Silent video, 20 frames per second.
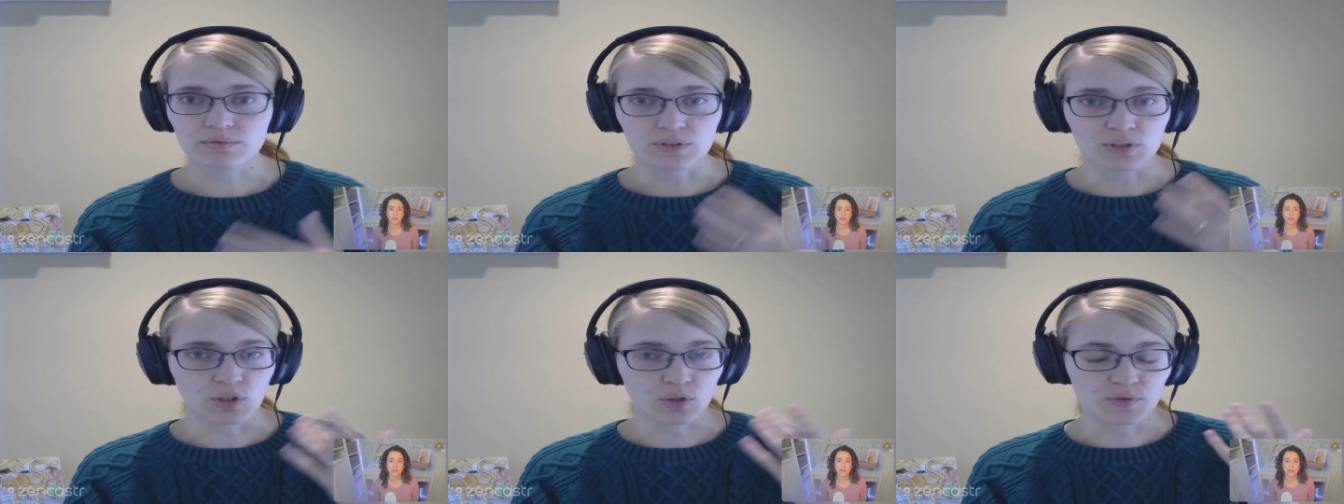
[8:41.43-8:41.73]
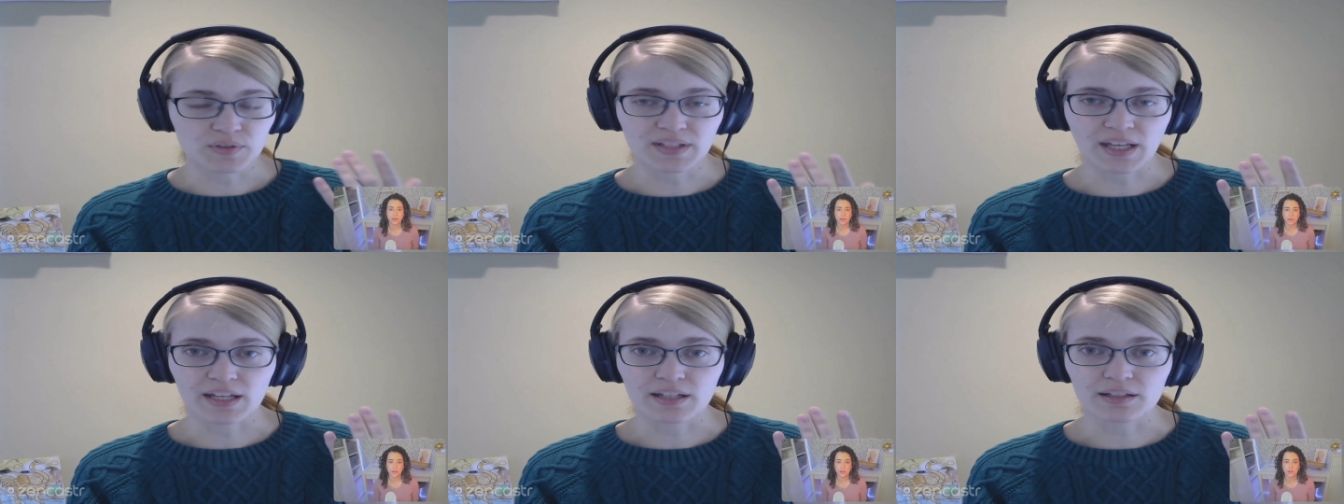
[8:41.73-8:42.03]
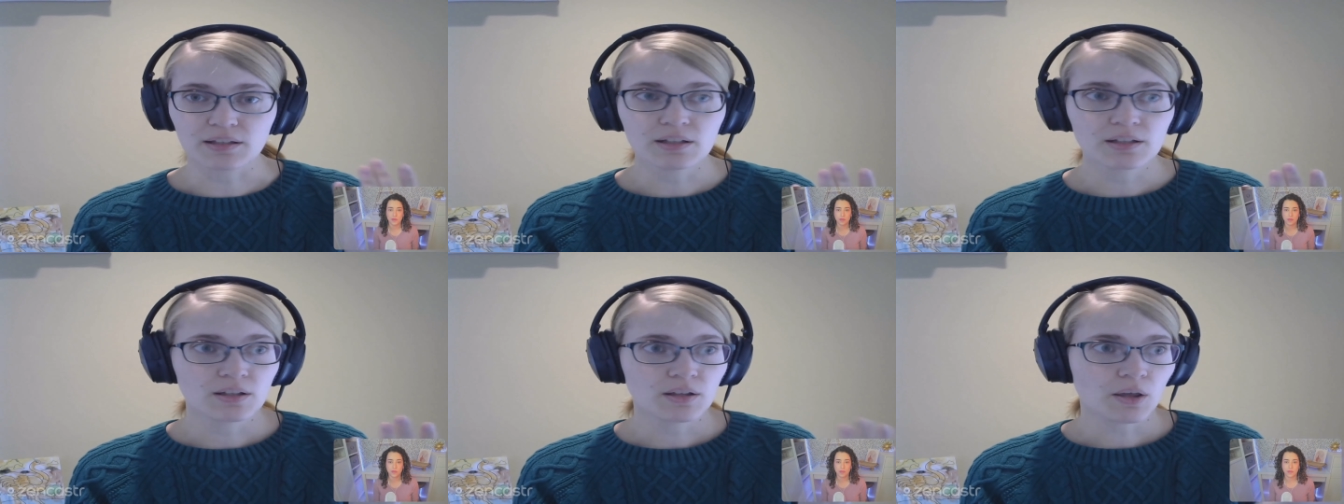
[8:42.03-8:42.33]
you know,
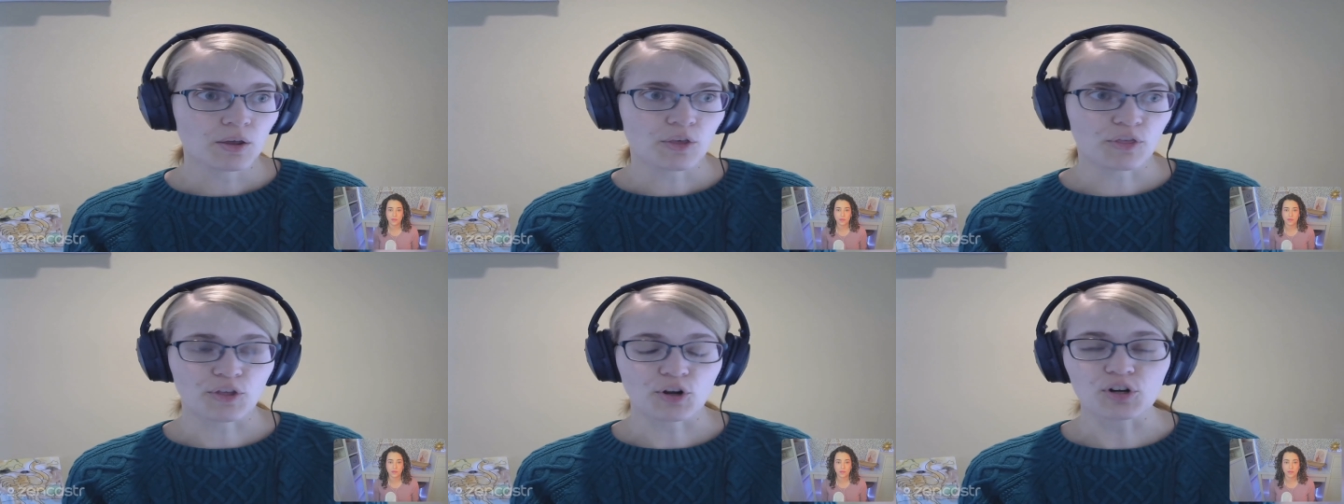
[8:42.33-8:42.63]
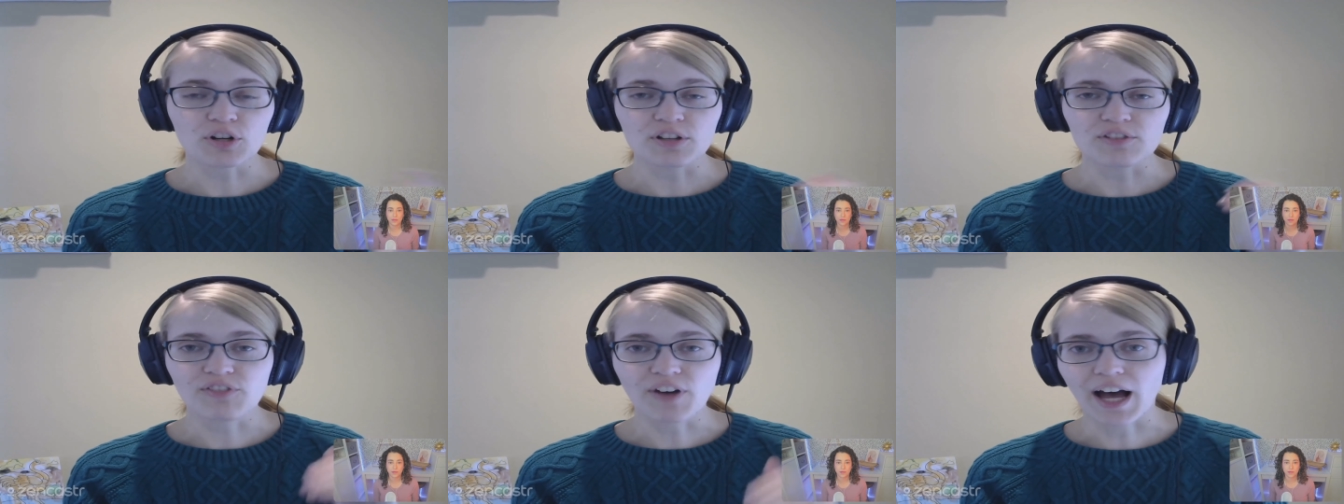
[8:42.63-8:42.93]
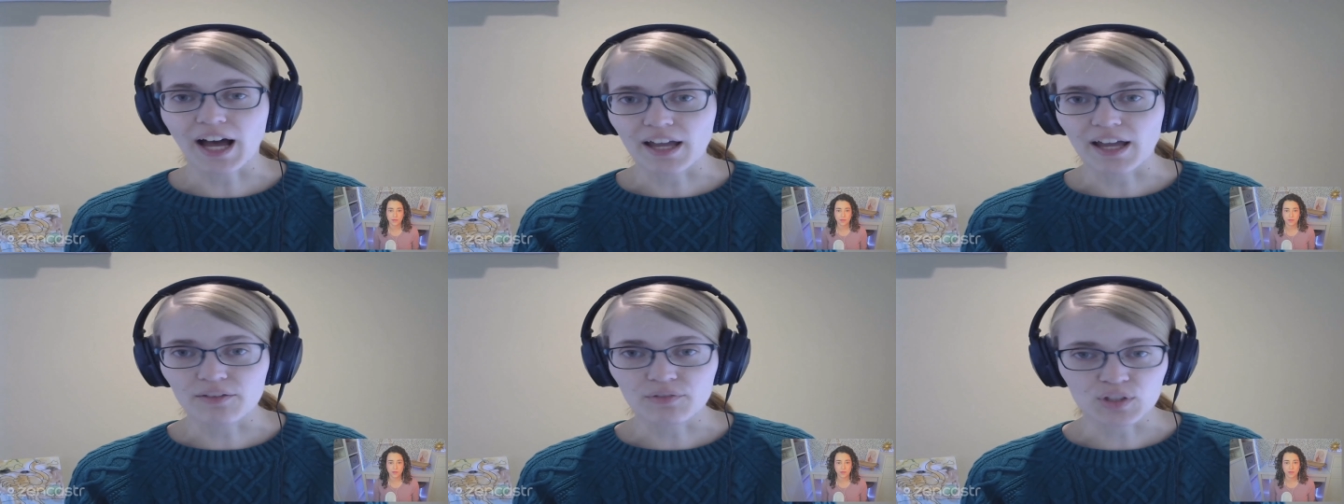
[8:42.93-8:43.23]
say
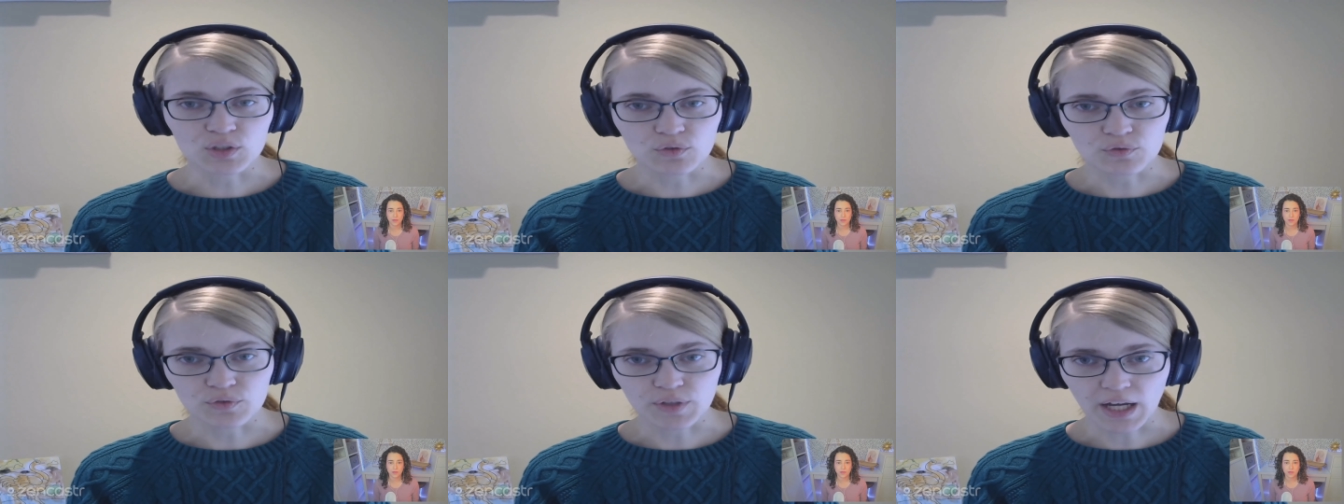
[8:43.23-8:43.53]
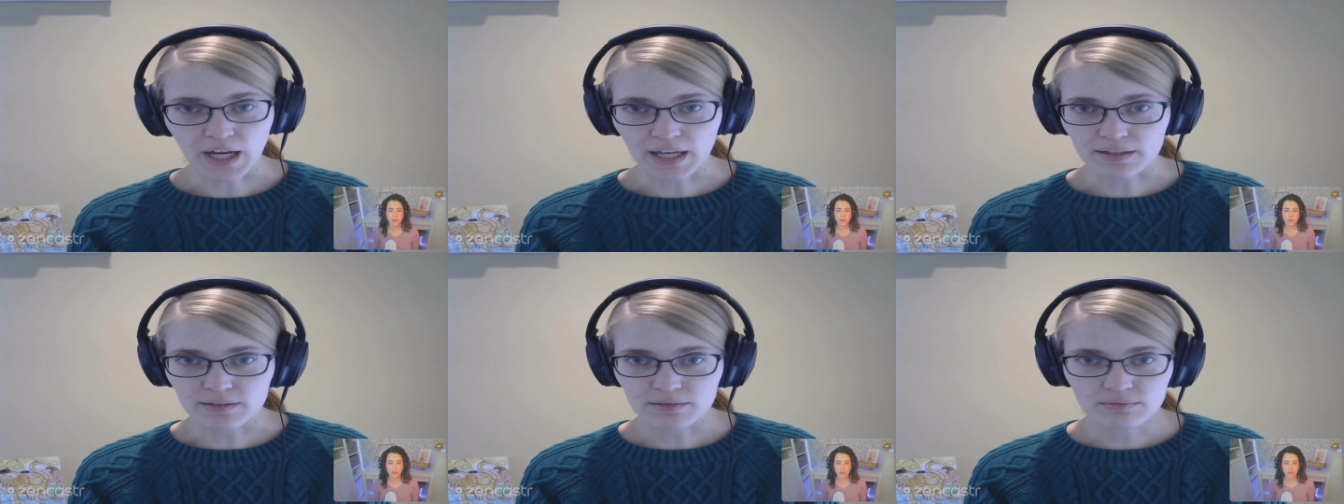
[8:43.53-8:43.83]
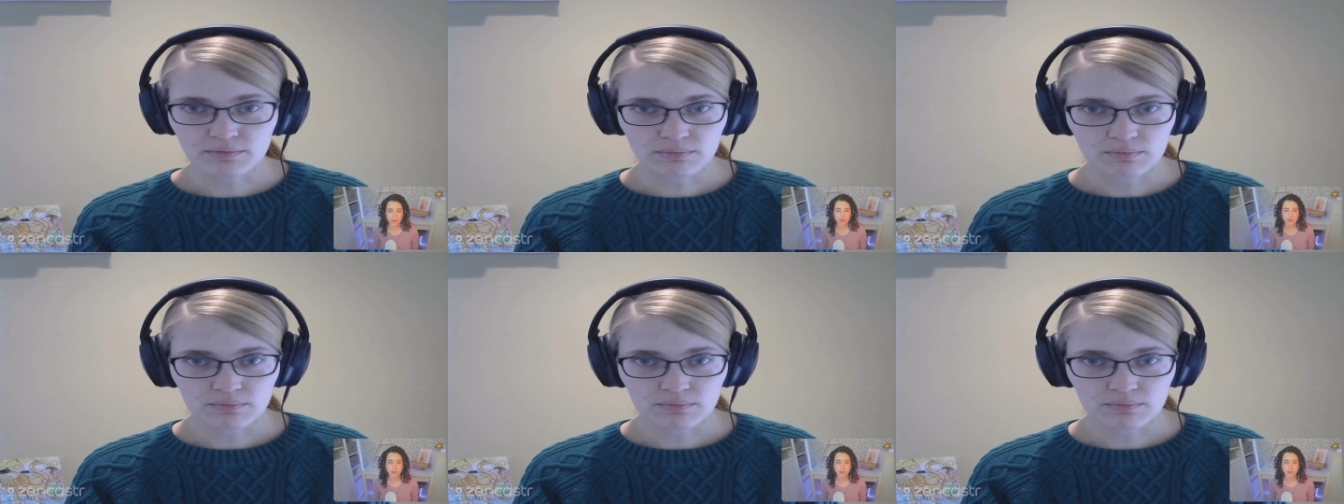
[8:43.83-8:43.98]
35 and you've got